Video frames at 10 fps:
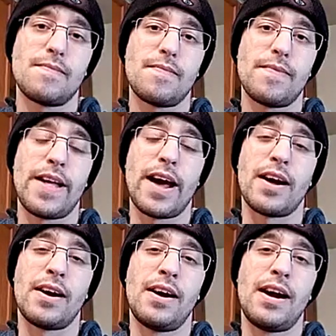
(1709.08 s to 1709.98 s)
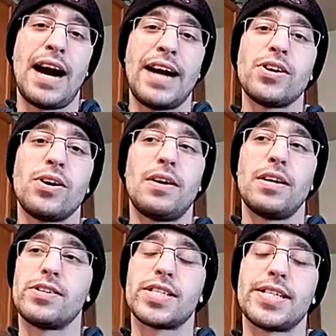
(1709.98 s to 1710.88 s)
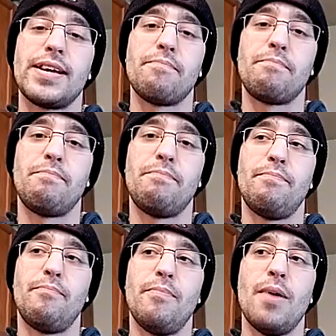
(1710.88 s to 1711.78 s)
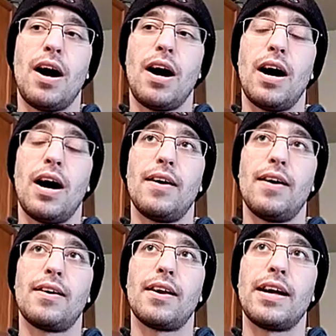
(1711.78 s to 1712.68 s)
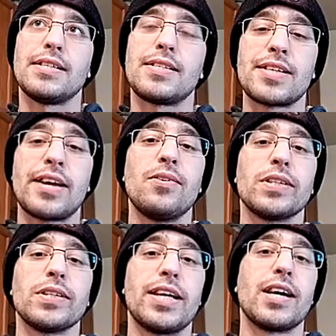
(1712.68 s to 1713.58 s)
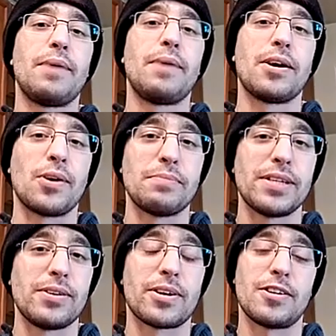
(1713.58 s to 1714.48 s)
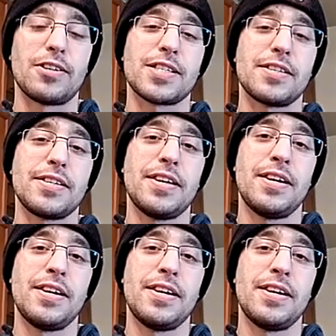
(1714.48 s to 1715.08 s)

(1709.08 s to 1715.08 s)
Yeah. I don't understand uh a single thing about cryptocurrency.